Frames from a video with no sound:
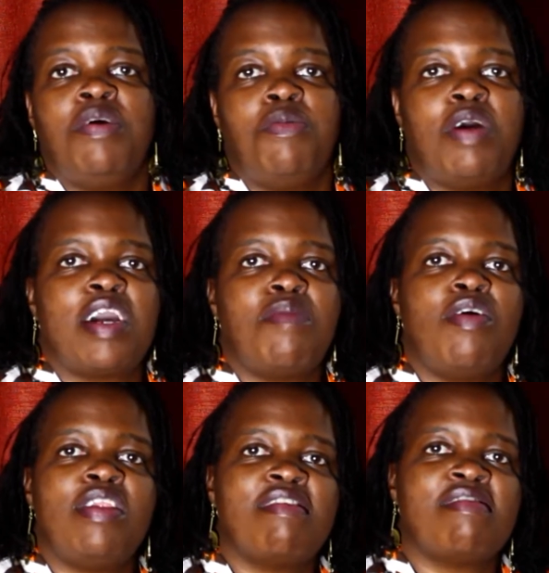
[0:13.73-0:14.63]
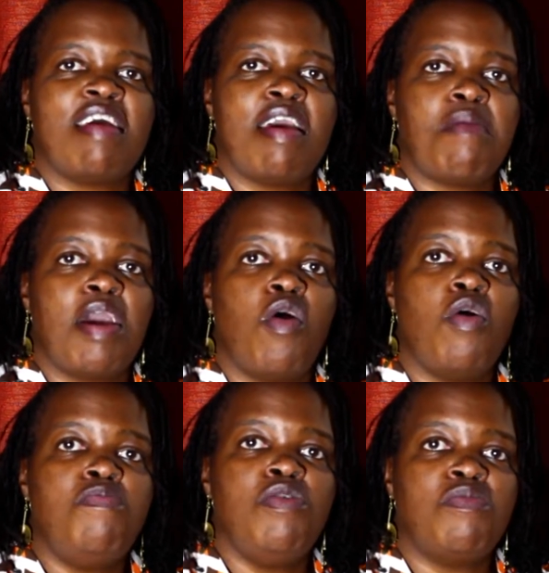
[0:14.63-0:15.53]
welcome all the same. I
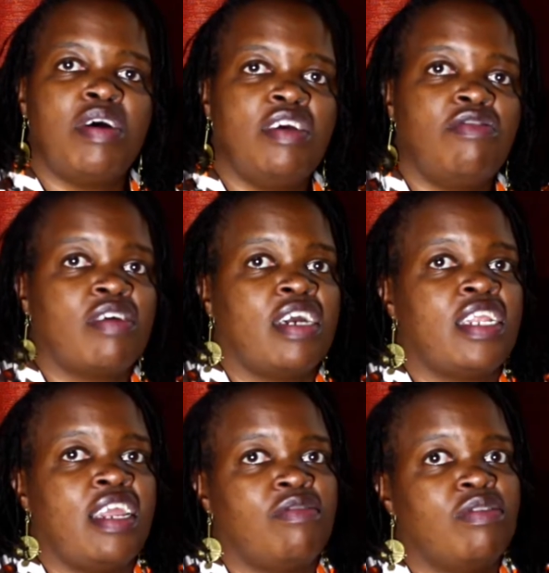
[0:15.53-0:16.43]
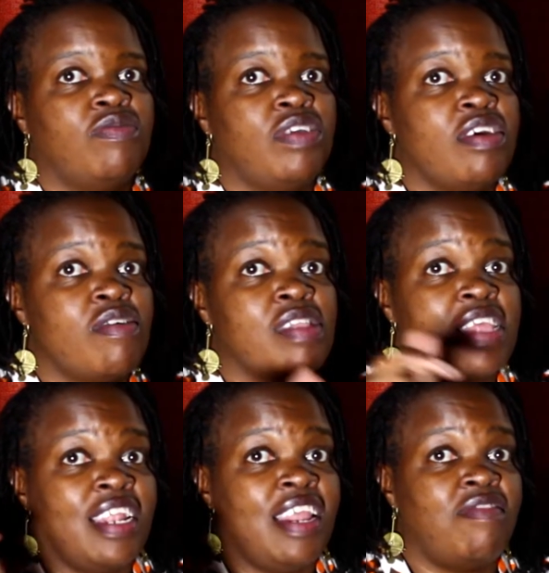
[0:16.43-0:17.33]
hope you've managed to catch last week's videos,
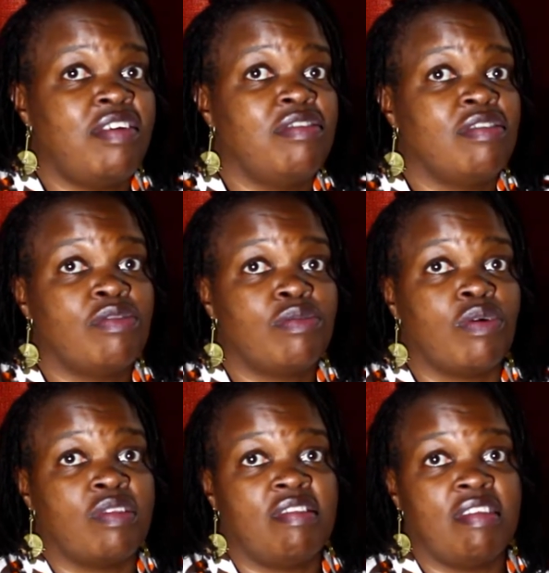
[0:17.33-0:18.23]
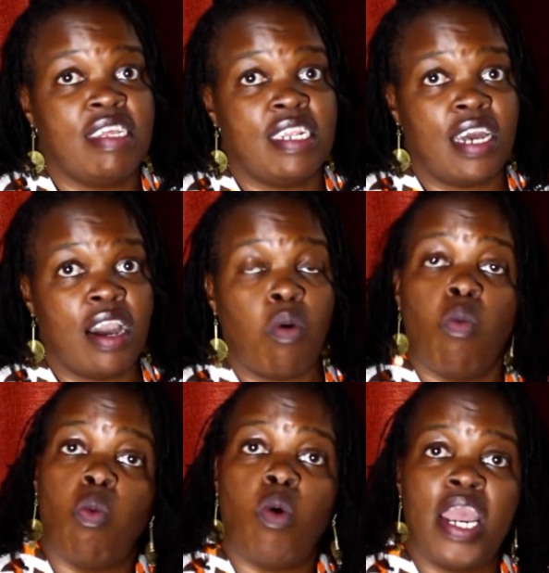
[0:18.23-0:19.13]
the 11 reasons to consider
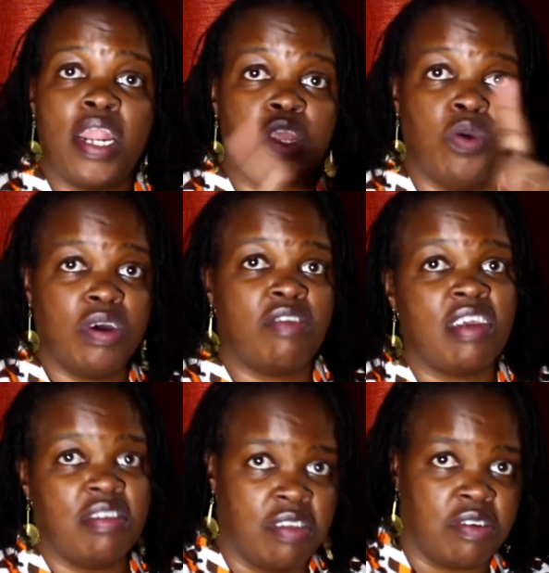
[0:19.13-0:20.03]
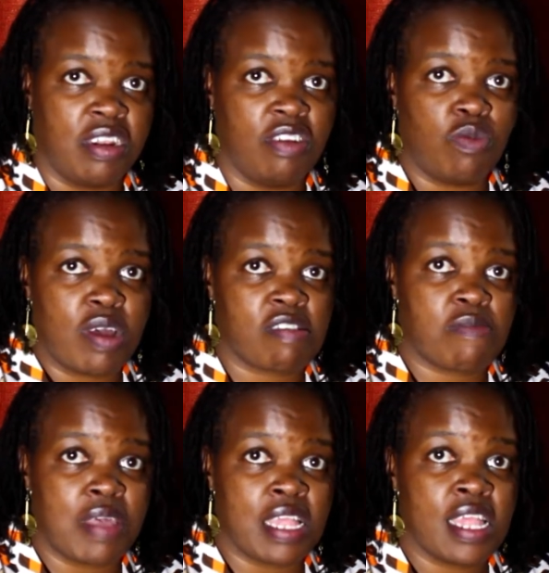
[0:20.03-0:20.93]
when you want to get to the ready-to-wear
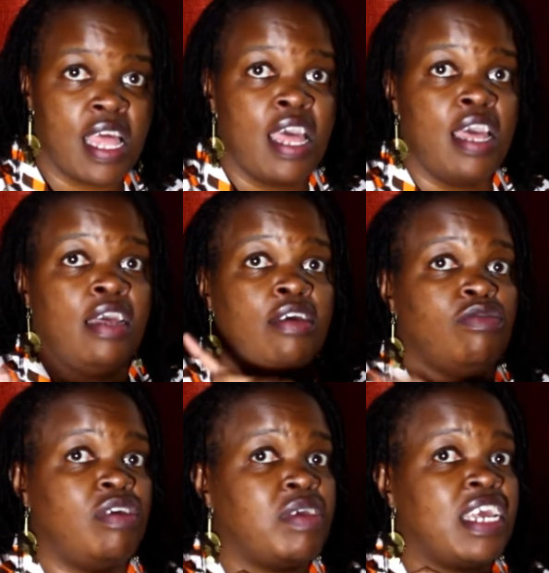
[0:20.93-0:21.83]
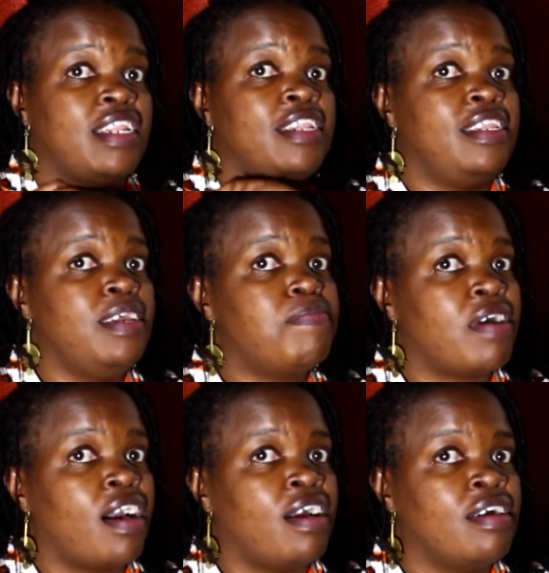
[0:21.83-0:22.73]
space. Today we get
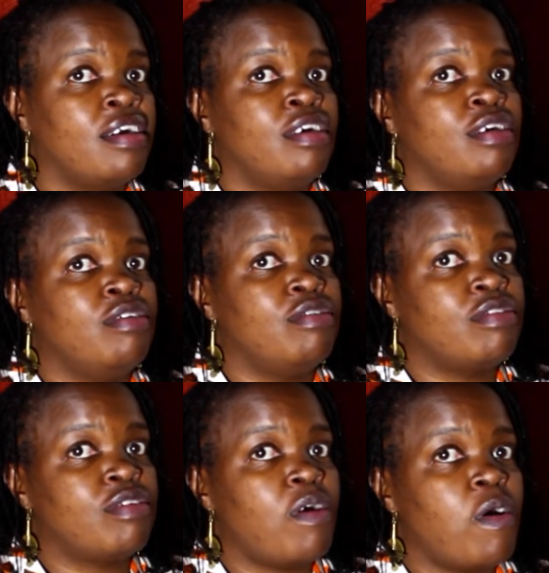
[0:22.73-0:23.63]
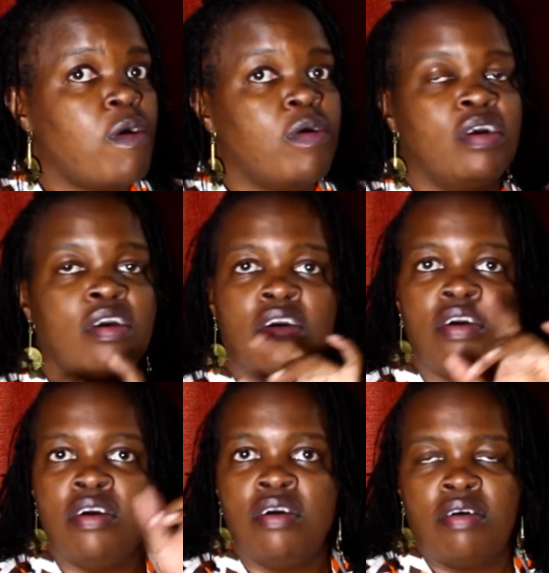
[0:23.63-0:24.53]
deeper. So
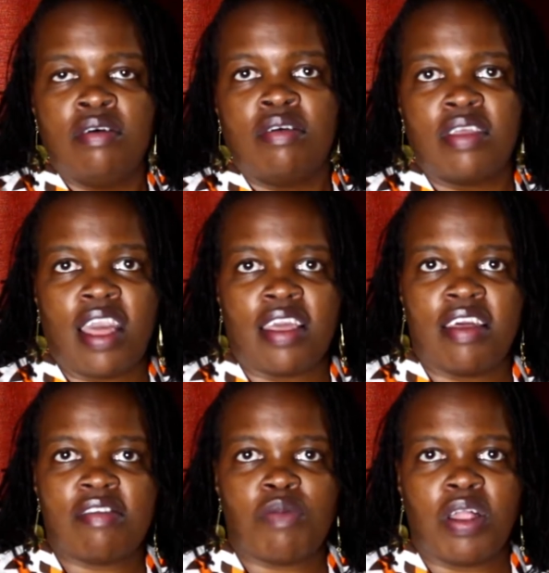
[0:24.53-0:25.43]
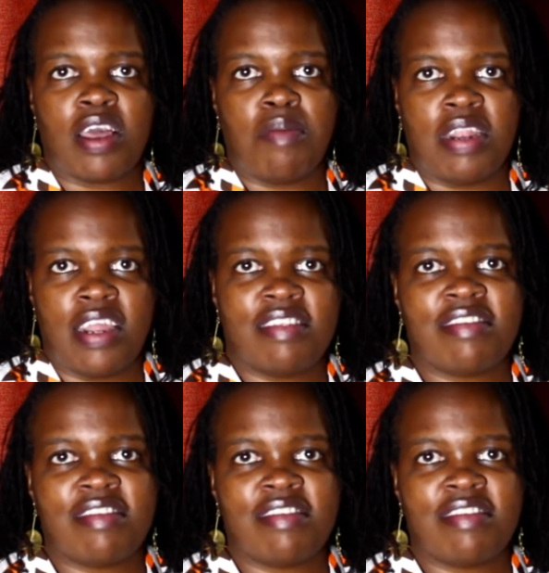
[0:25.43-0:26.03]
I guess welcome and let's